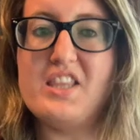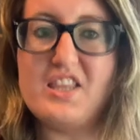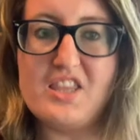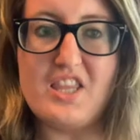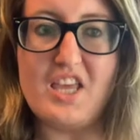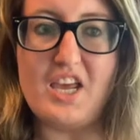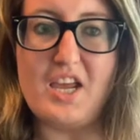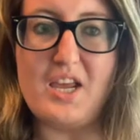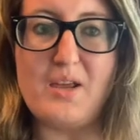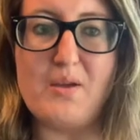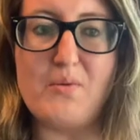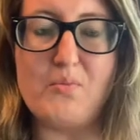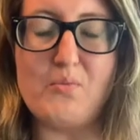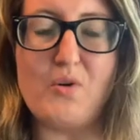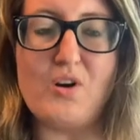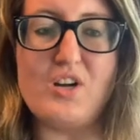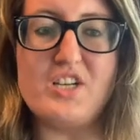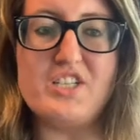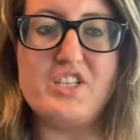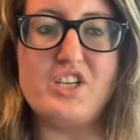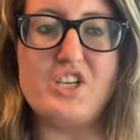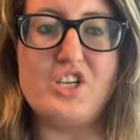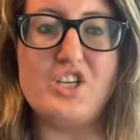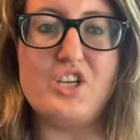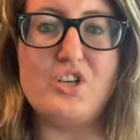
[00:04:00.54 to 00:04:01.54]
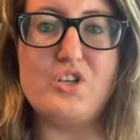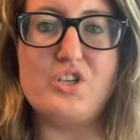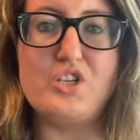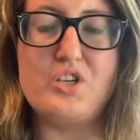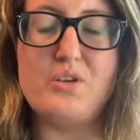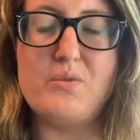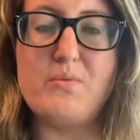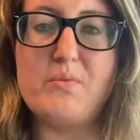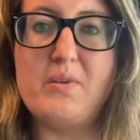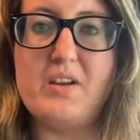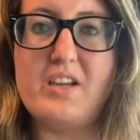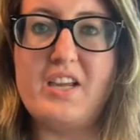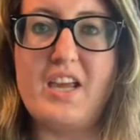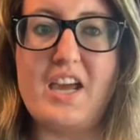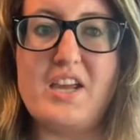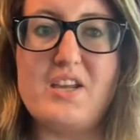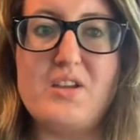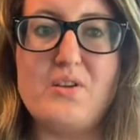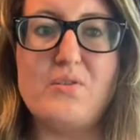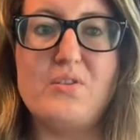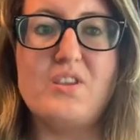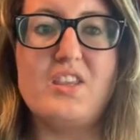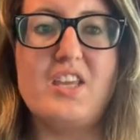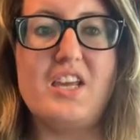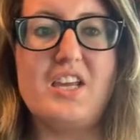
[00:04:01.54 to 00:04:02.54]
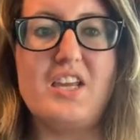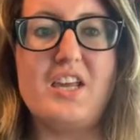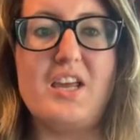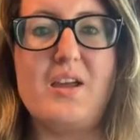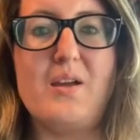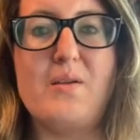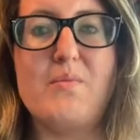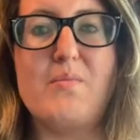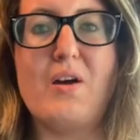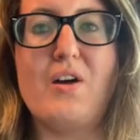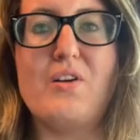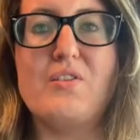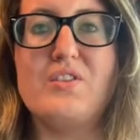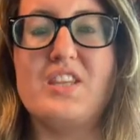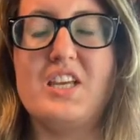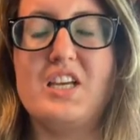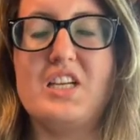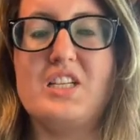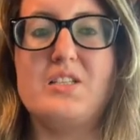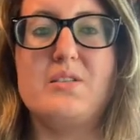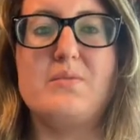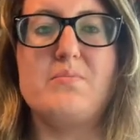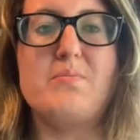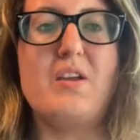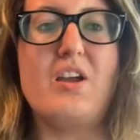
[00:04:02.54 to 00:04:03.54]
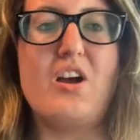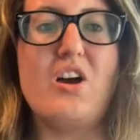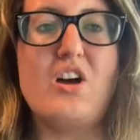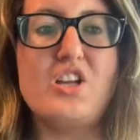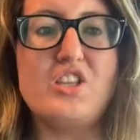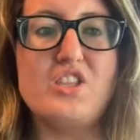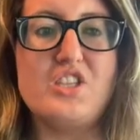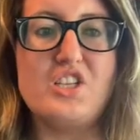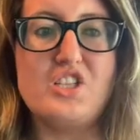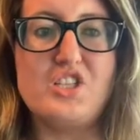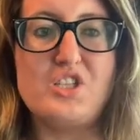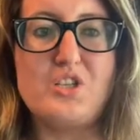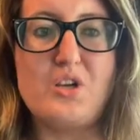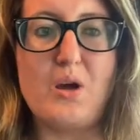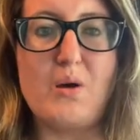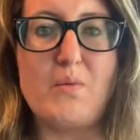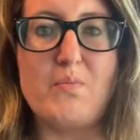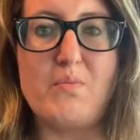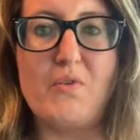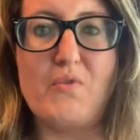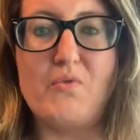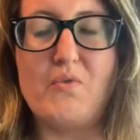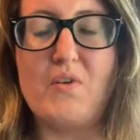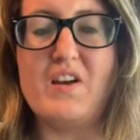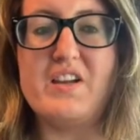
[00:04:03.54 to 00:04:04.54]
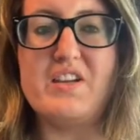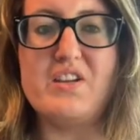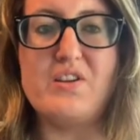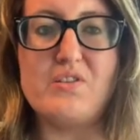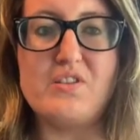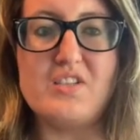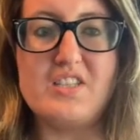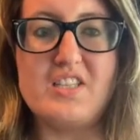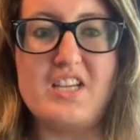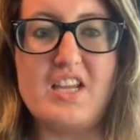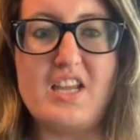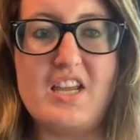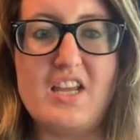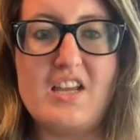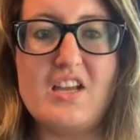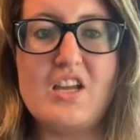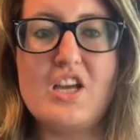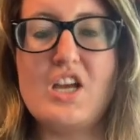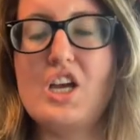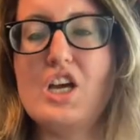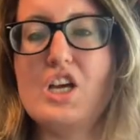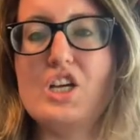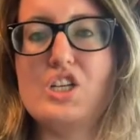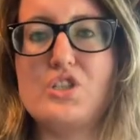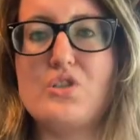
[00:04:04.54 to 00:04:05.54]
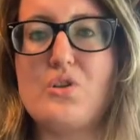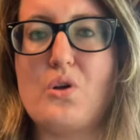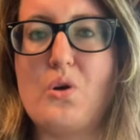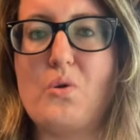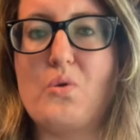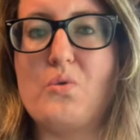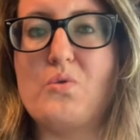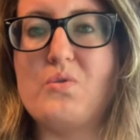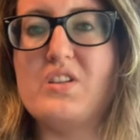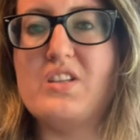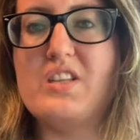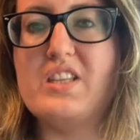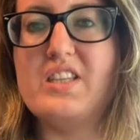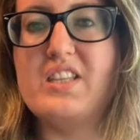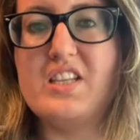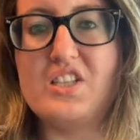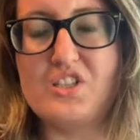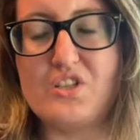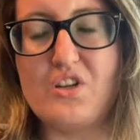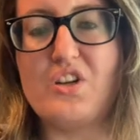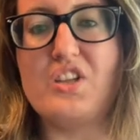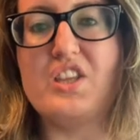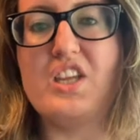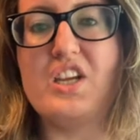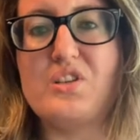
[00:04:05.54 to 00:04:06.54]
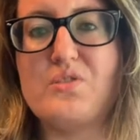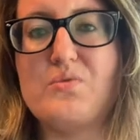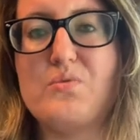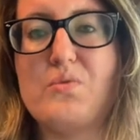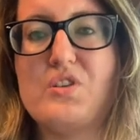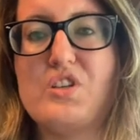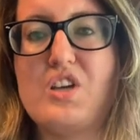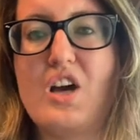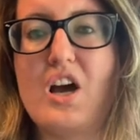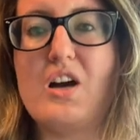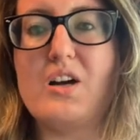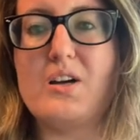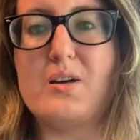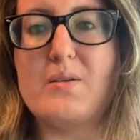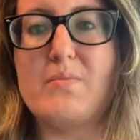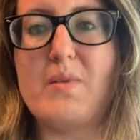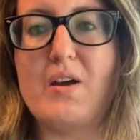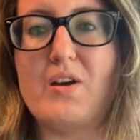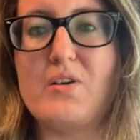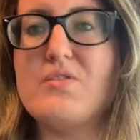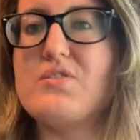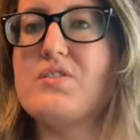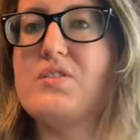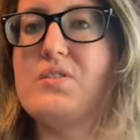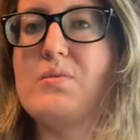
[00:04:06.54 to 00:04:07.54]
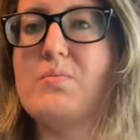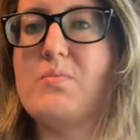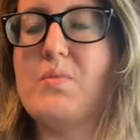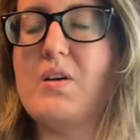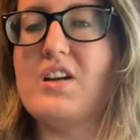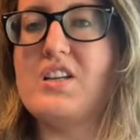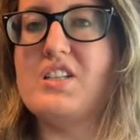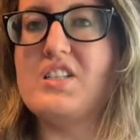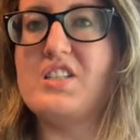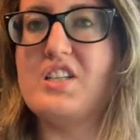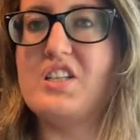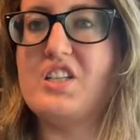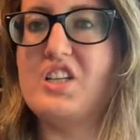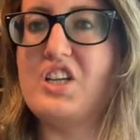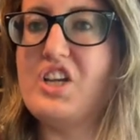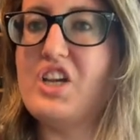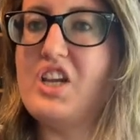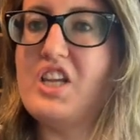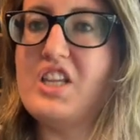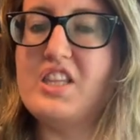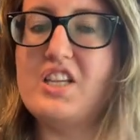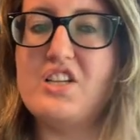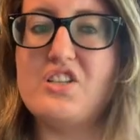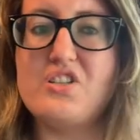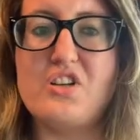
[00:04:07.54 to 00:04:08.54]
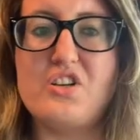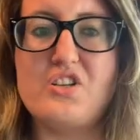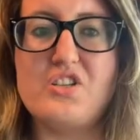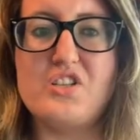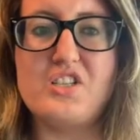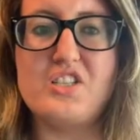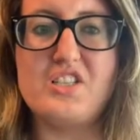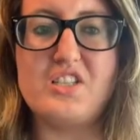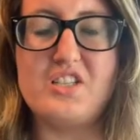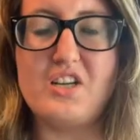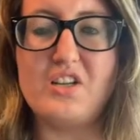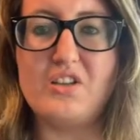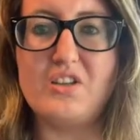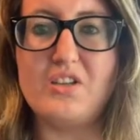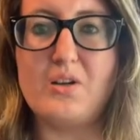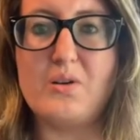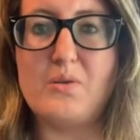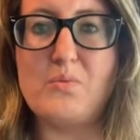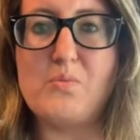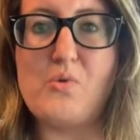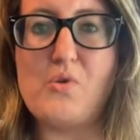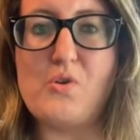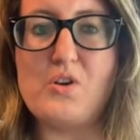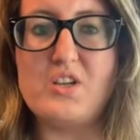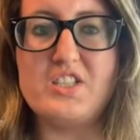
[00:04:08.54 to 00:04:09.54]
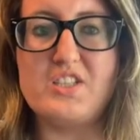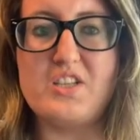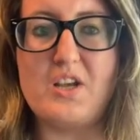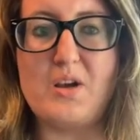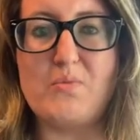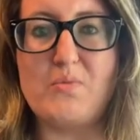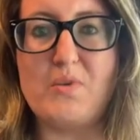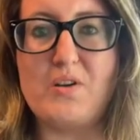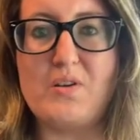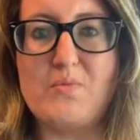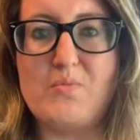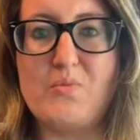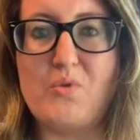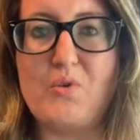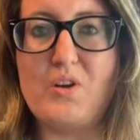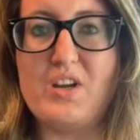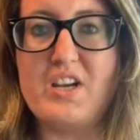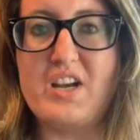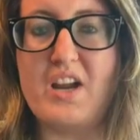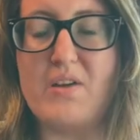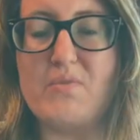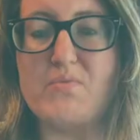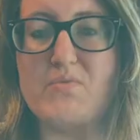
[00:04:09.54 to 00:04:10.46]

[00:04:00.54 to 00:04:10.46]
They want to get you thinking about things beyond the scope of what you see. So these are things we'll talk about, but these are just little points I want to point out